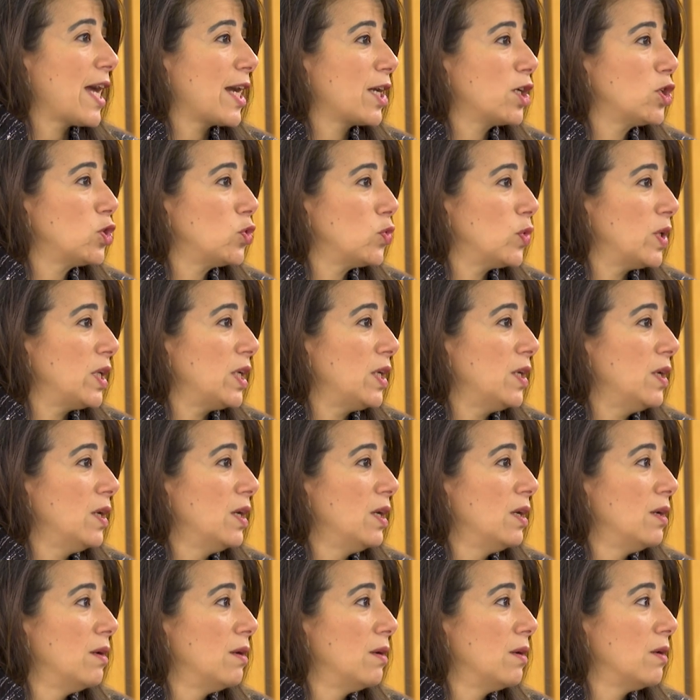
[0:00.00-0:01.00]
actually
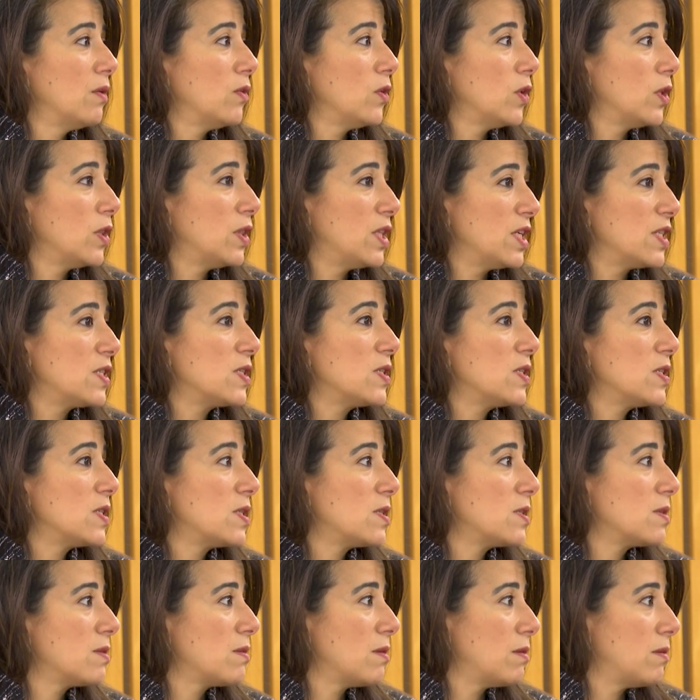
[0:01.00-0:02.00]
this
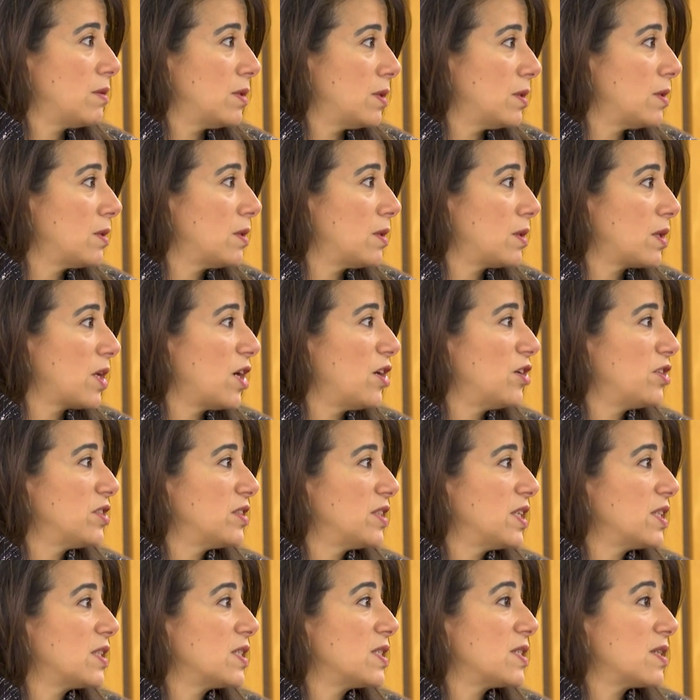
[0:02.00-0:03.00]
is the, their
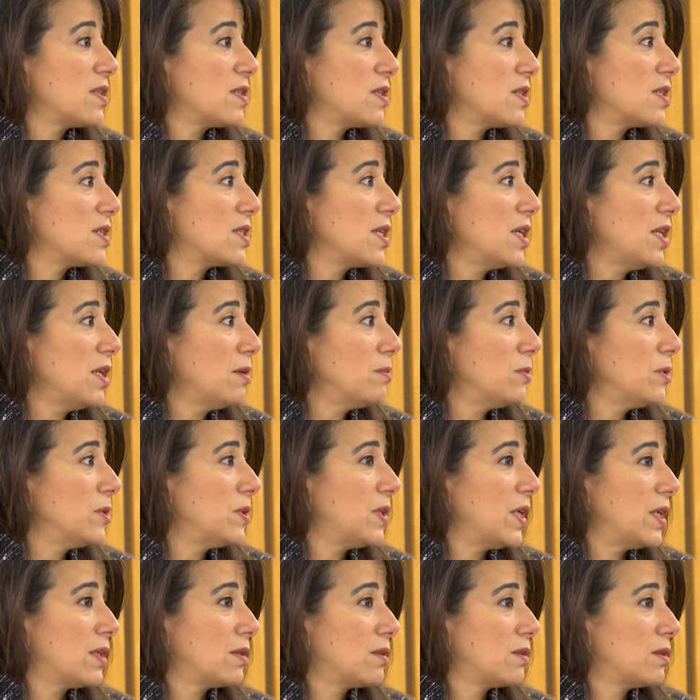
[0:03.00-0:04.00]
current debt is a sustainable
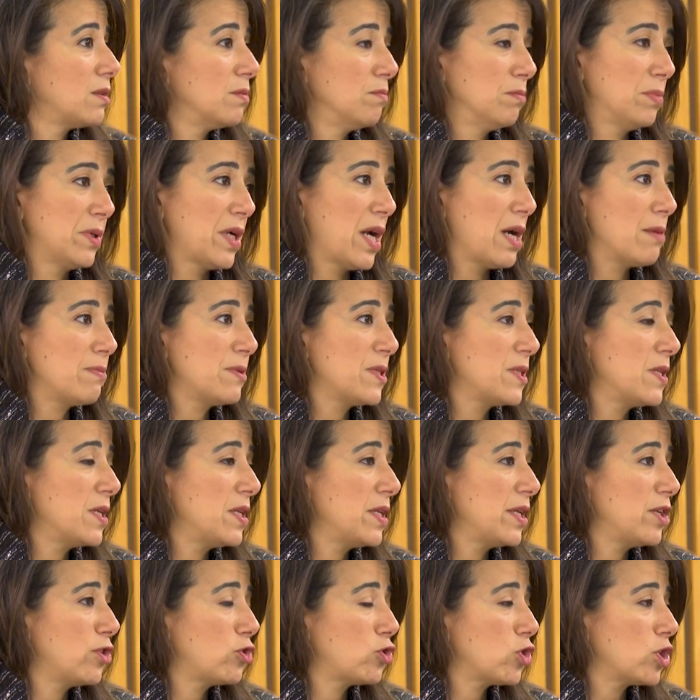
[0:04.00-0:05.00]
debt. Perhaps they
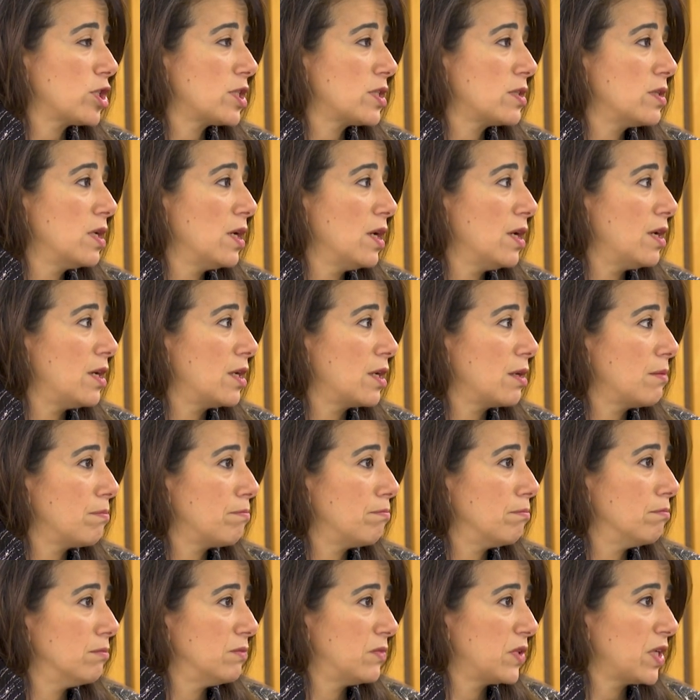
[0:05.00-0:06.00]
need just a
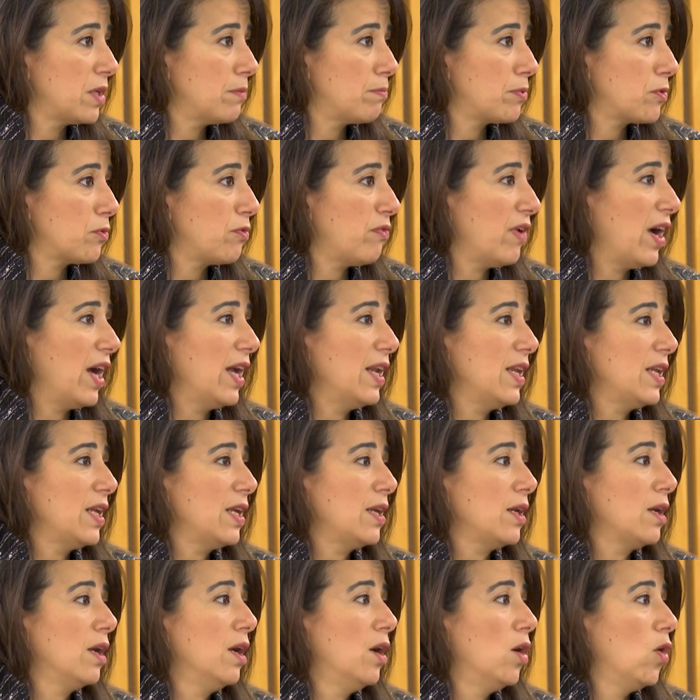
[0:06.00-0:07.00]
re
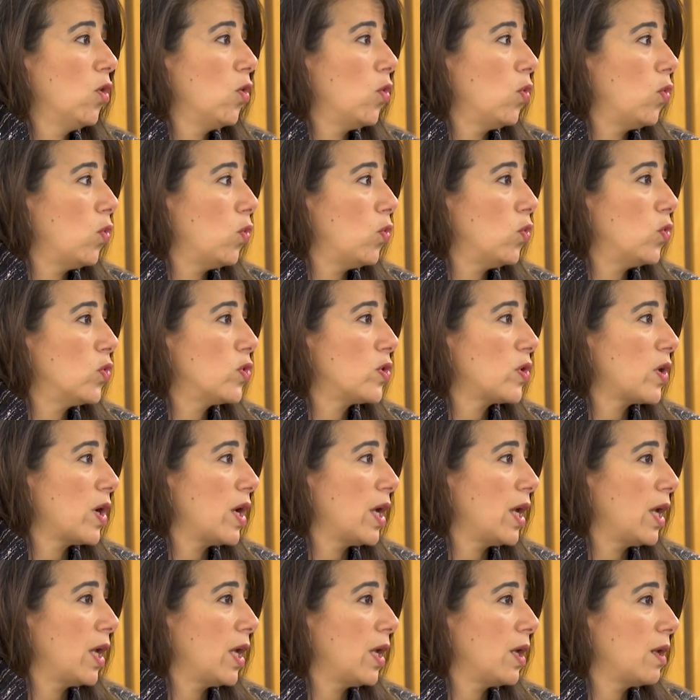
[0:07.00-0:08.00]
reprofiling or
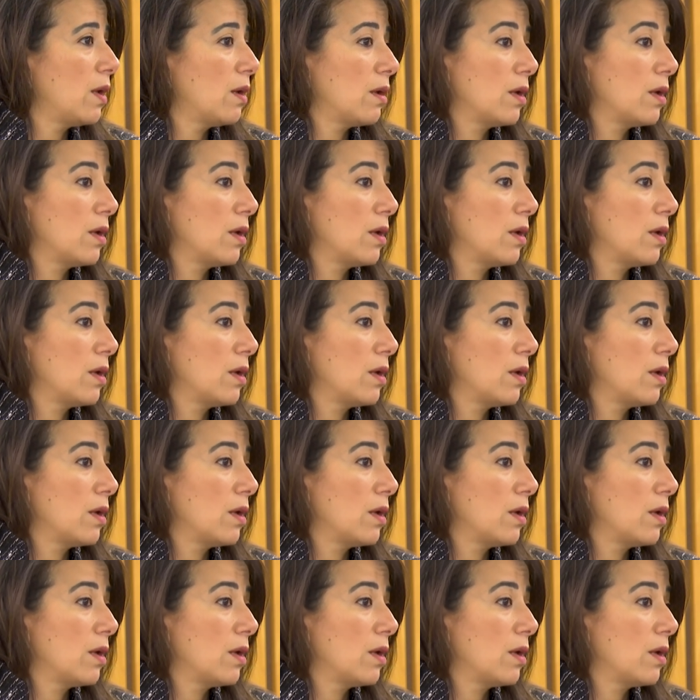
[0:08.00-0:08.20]
a